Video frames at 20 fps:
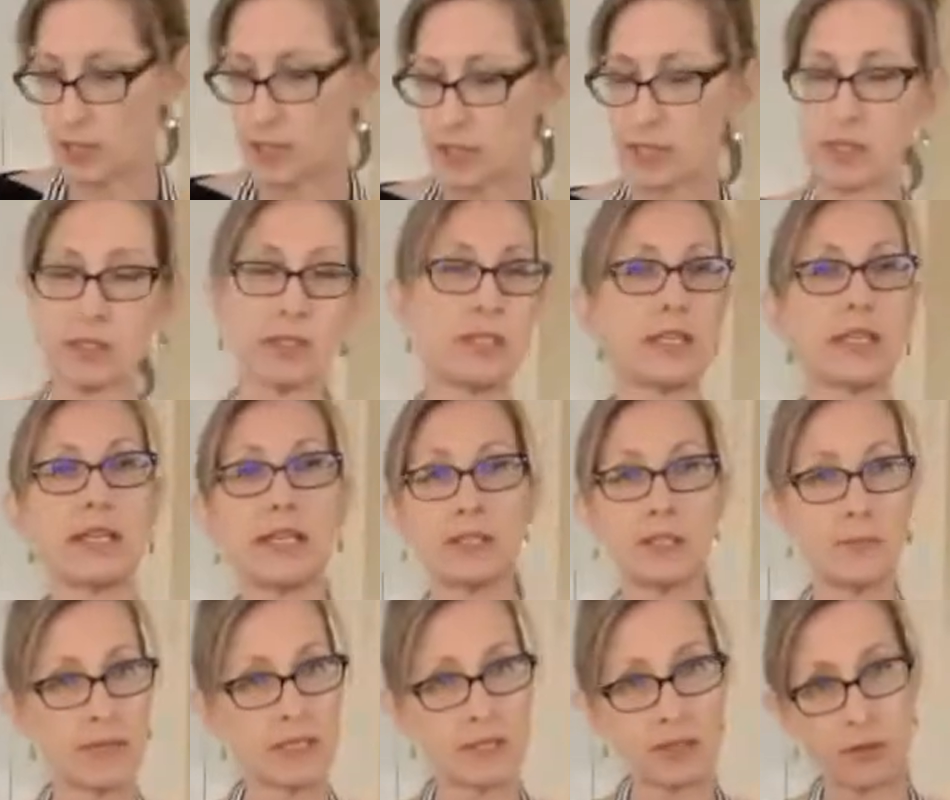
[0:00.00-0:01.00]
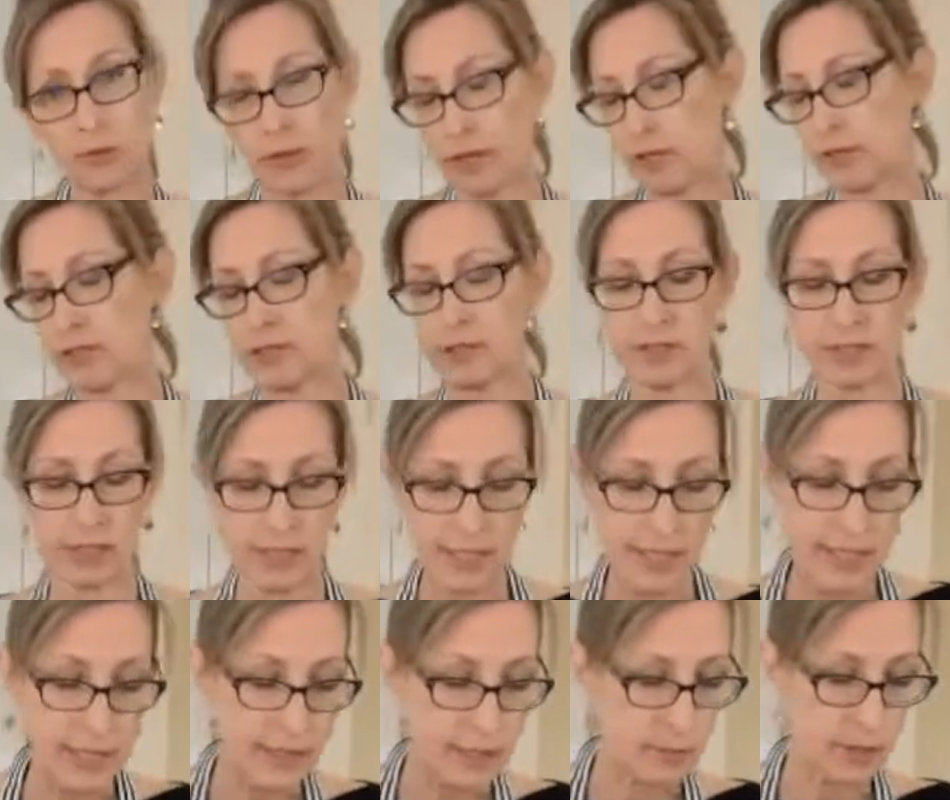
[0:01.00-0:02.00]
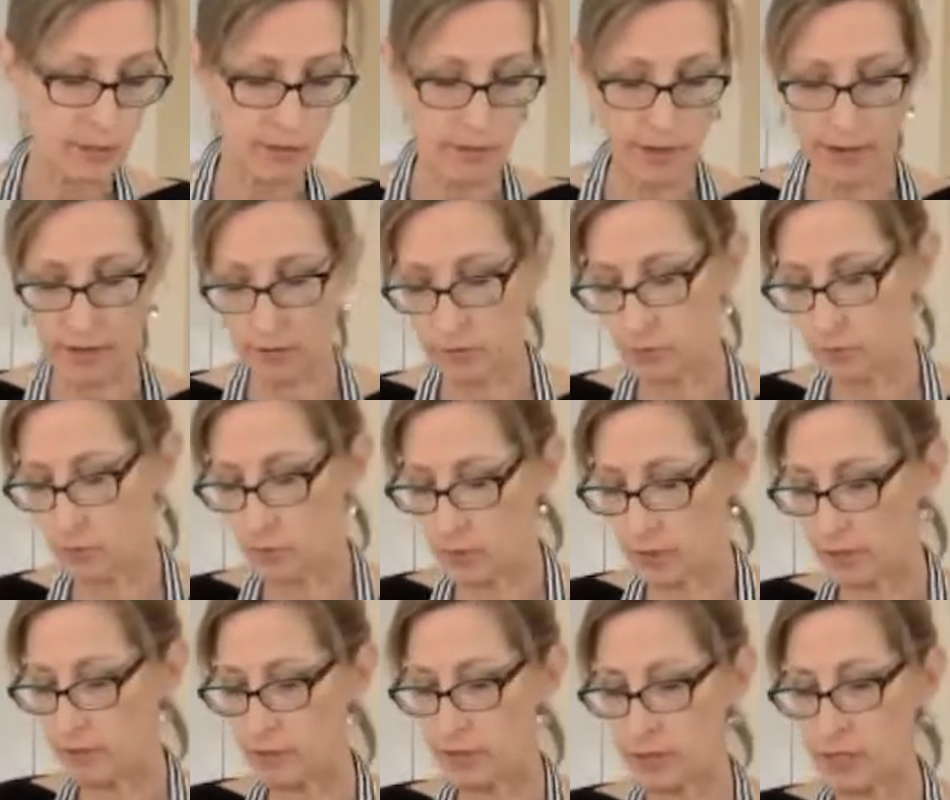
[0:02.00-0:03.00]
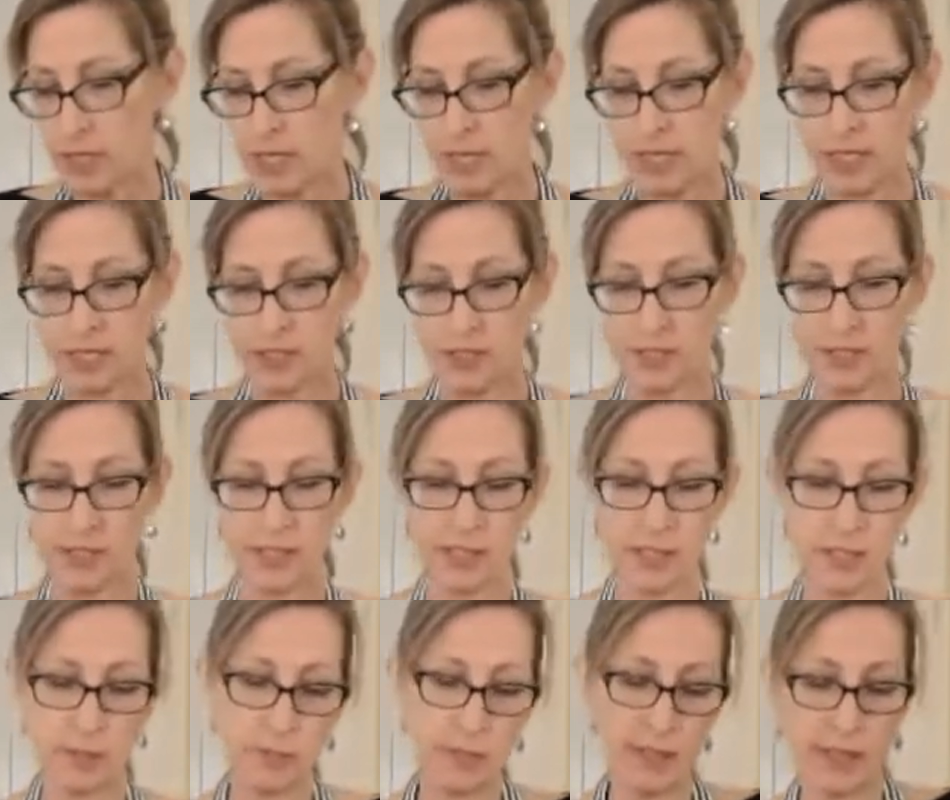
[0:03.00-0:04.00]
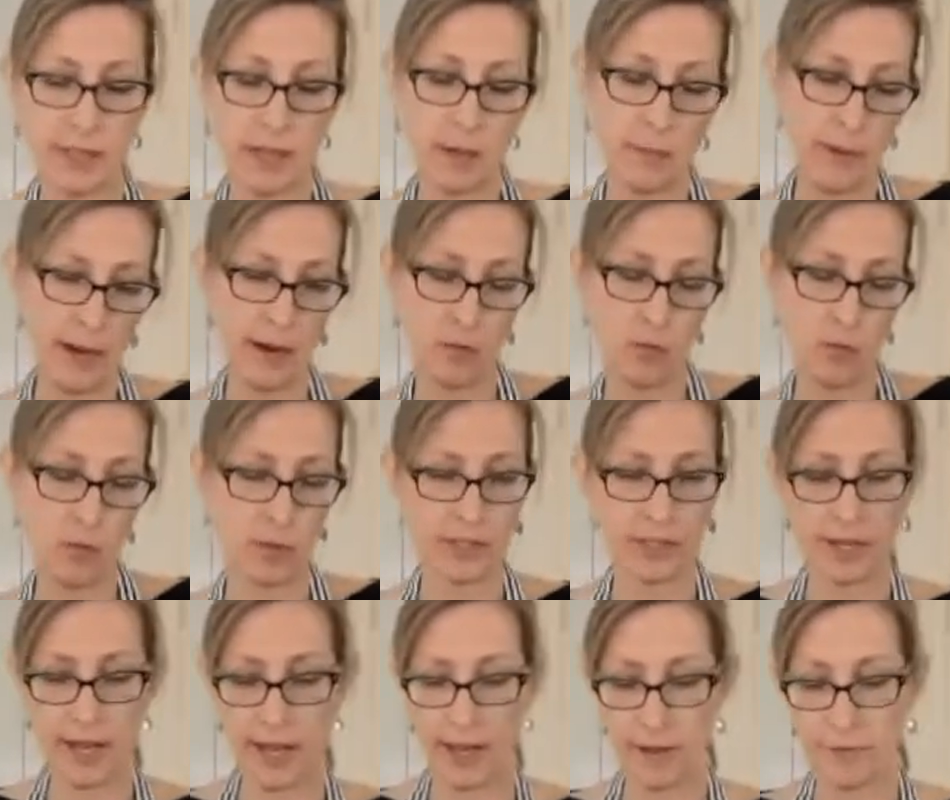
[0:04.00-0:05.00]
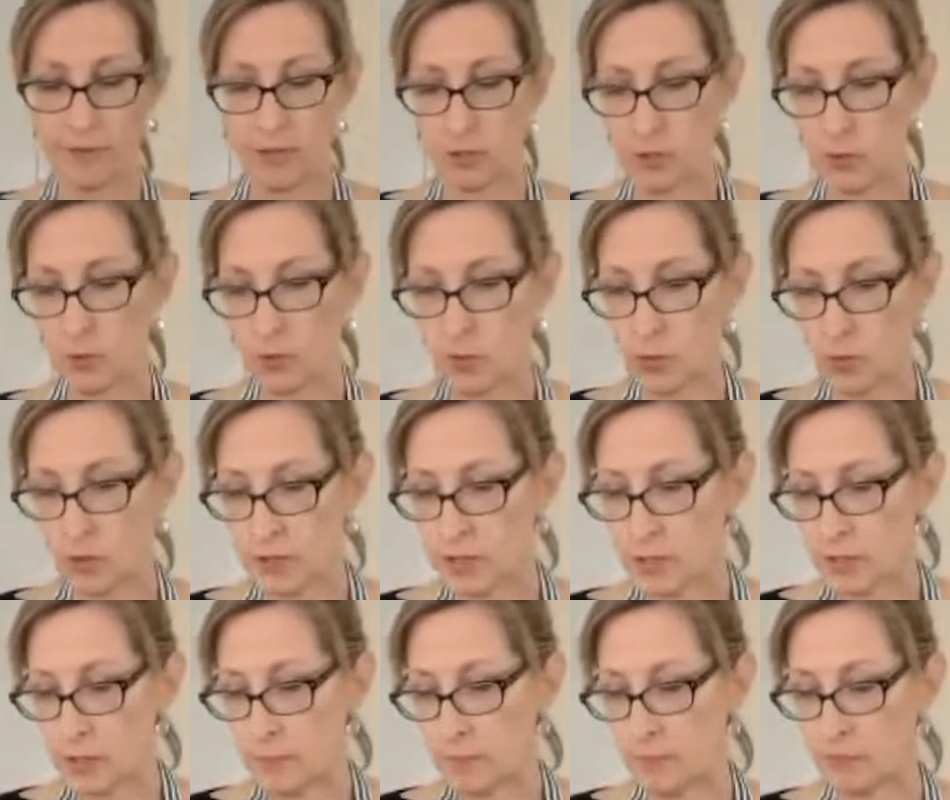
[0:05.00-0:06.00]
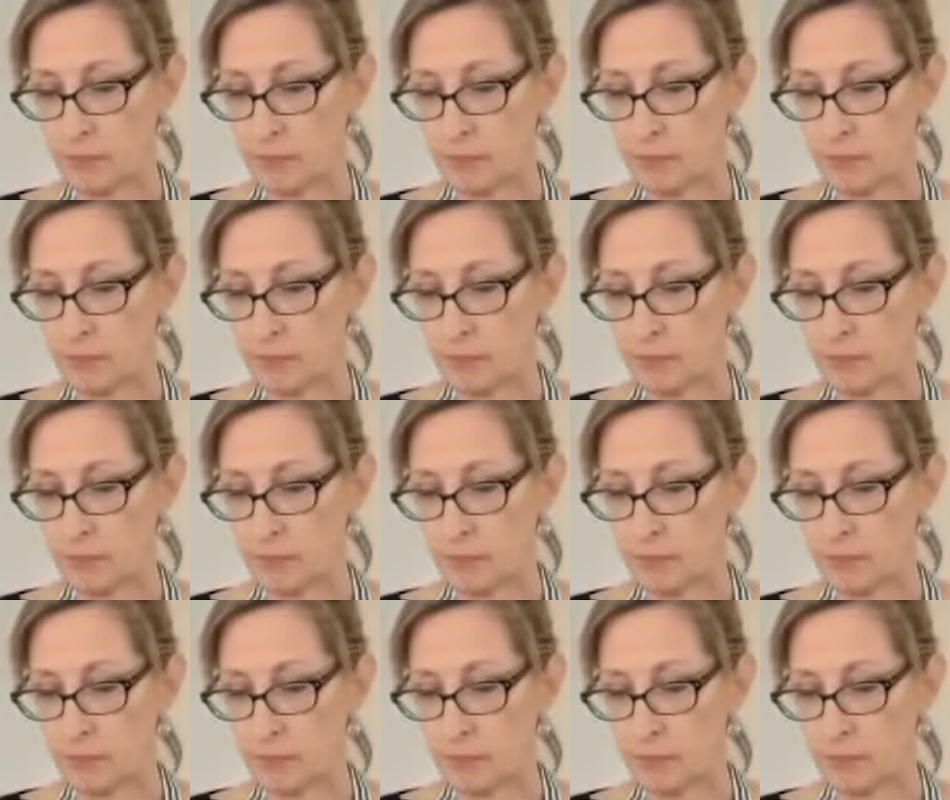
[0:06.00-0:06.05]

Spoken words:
It doesn't need to be square. It doesn't need to be round, whatever. It just needs to be about 1.5 to 2 quarts.